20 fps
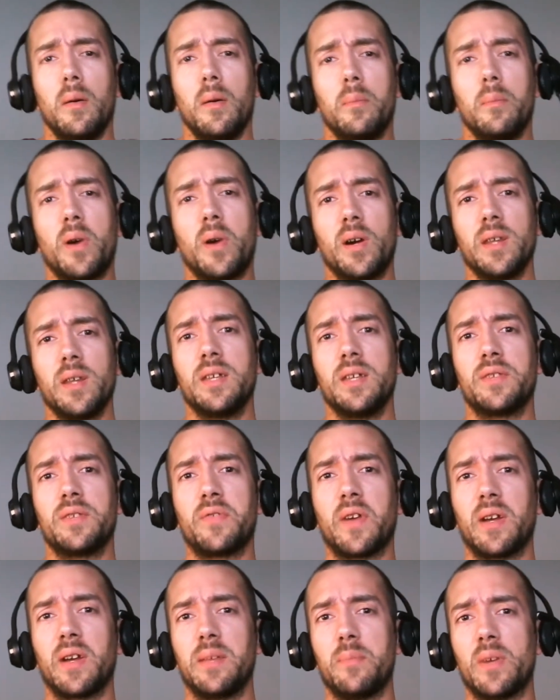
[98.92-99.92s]
Barney is
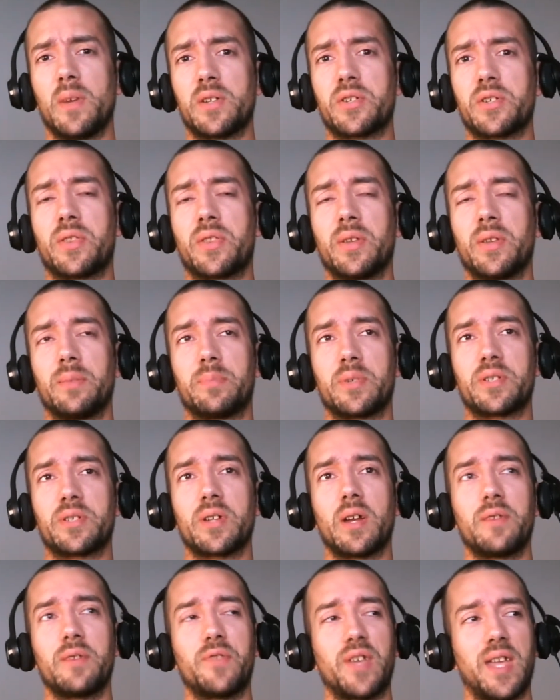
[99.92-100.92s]
very much the
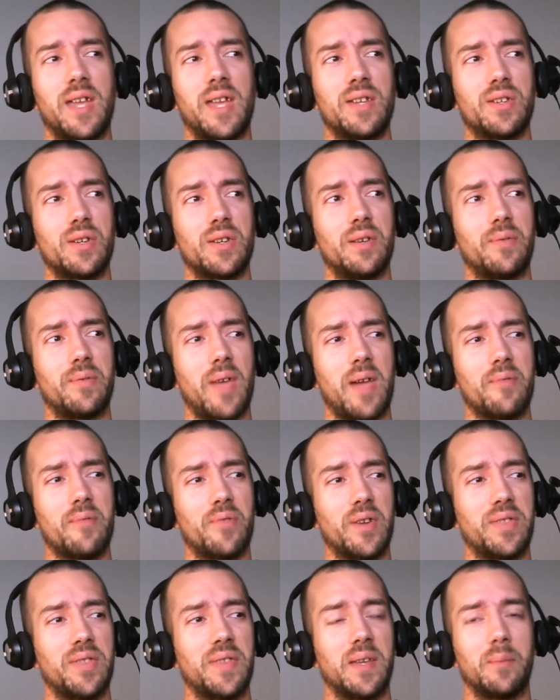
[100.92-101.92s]
personification of
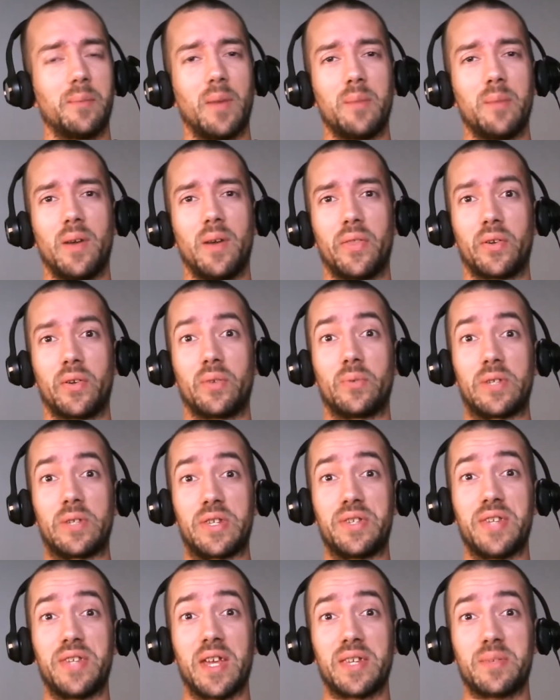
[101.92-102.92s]
everything my mother
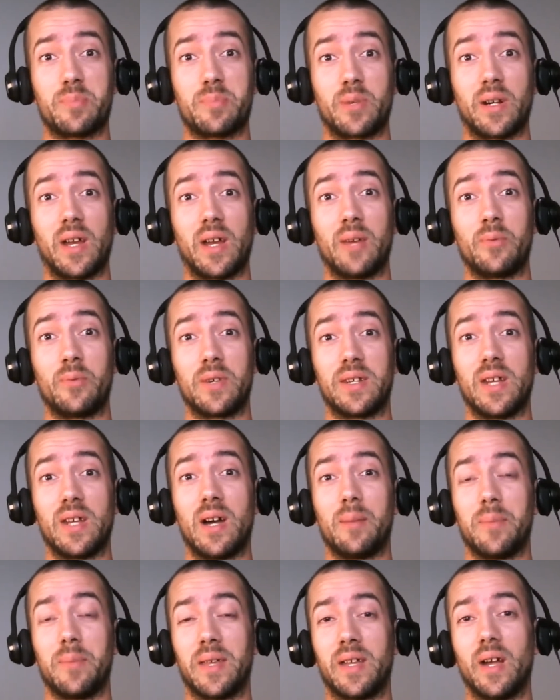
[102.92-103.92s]
was desperate I would
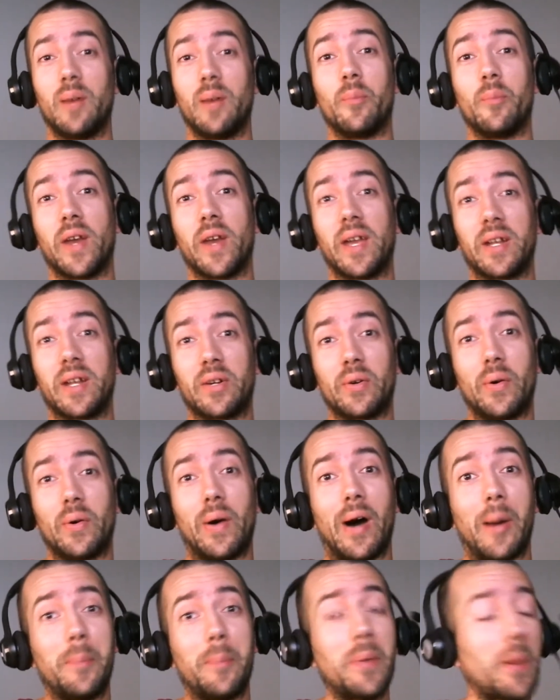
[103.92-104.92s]
not become when I grow
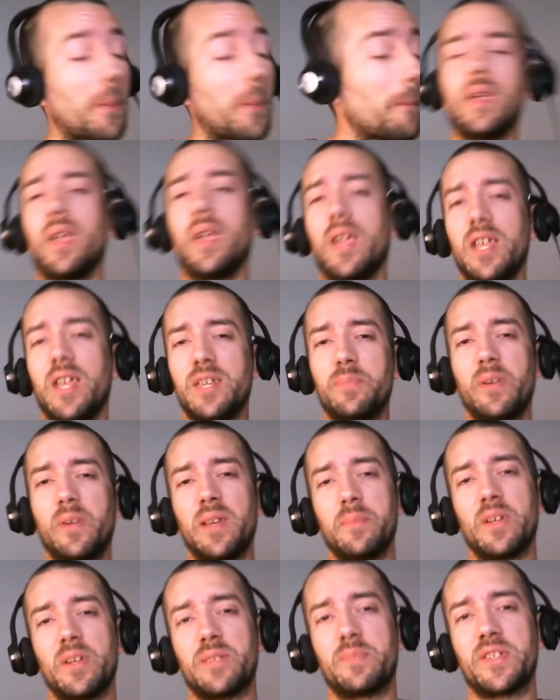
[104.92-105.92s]
up. He's pretty
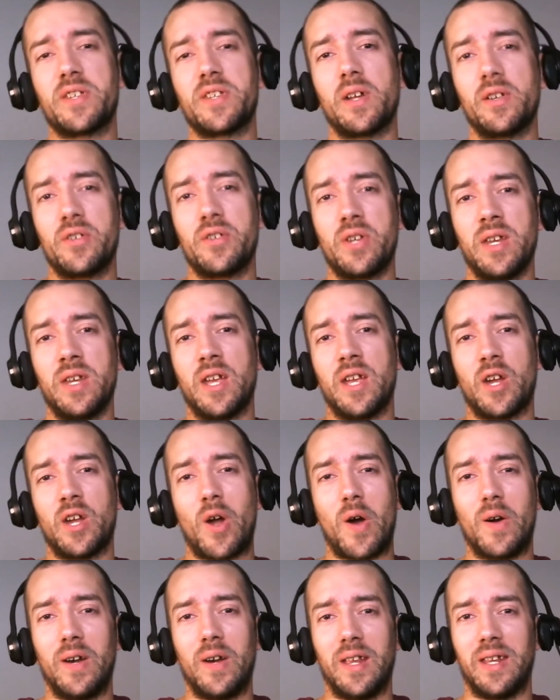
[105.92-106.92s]
much misogyny
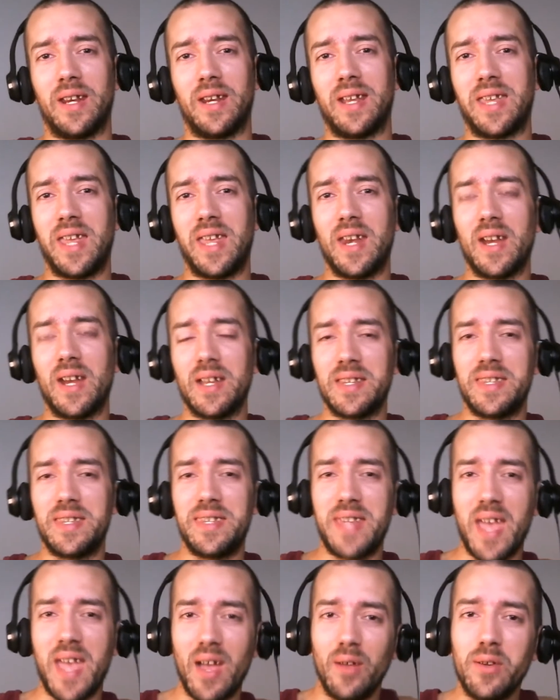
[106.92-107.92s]
incarnate, and I cannot
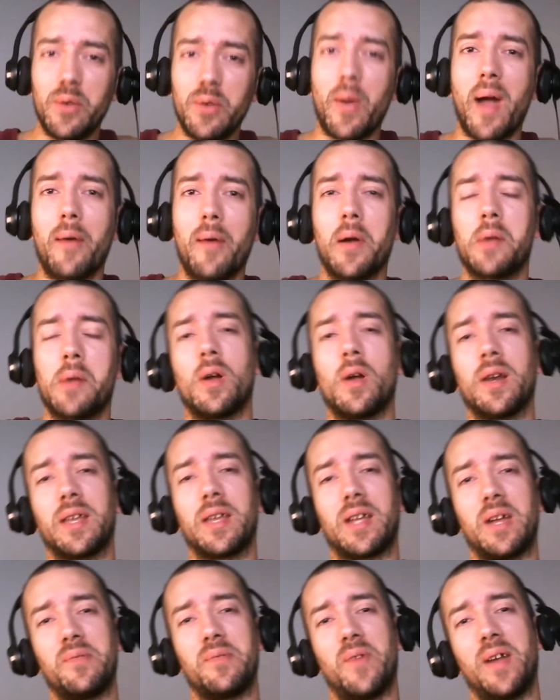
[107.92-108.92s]
tell you how
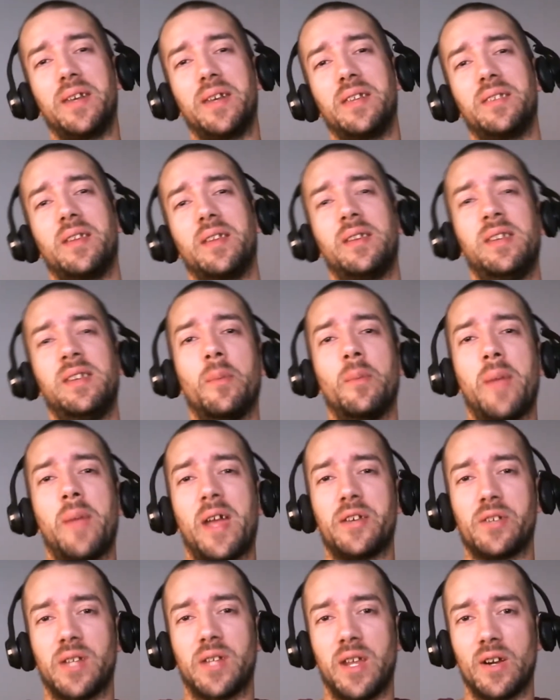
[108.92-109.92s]
ironic I find it that Neil
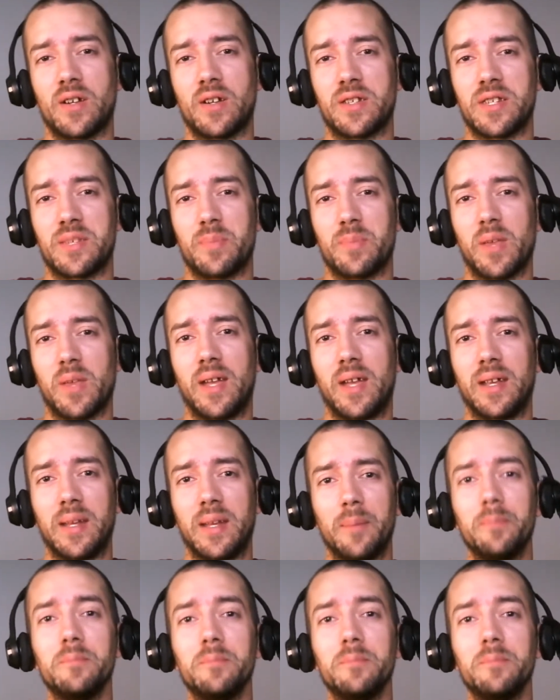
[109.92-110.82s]
Patrick Harris is playing him.